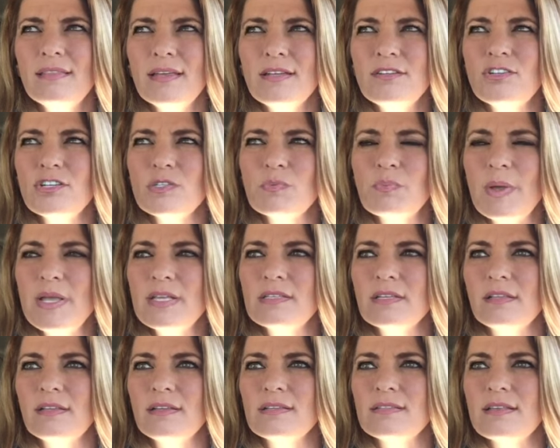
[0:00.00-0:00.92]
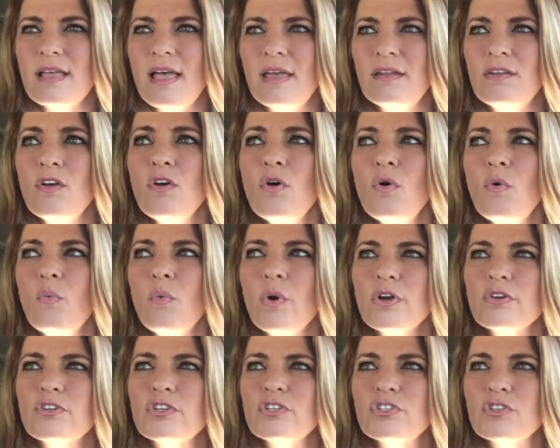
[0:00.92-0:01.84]
they just basically said,
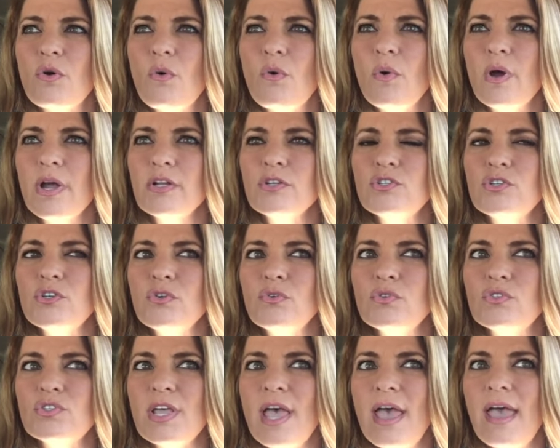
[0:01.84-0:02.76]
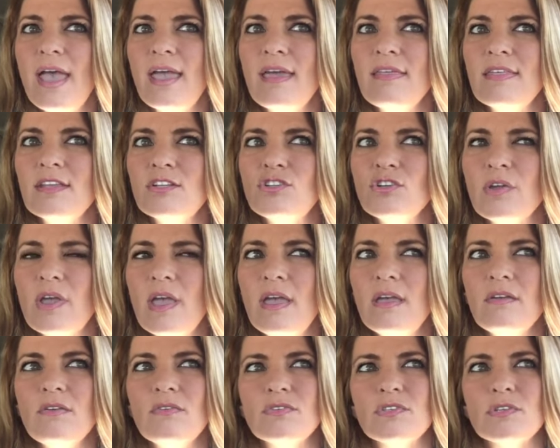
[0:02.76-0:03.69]
we're just going to say that you
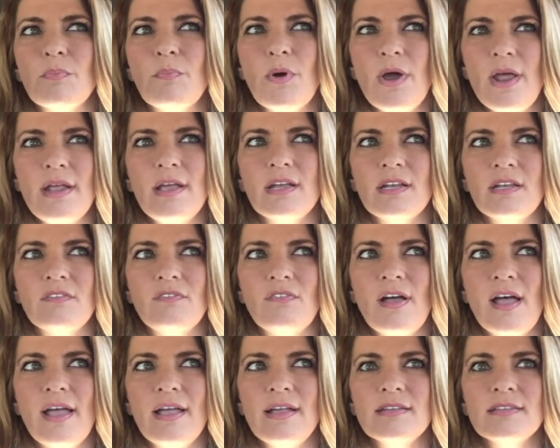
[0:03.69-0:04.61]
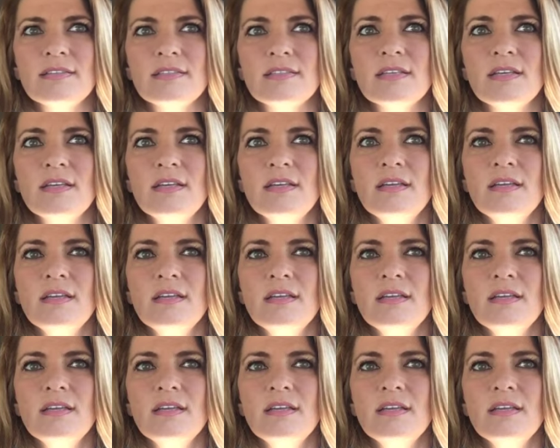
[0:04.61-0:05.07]
can't use a predicate device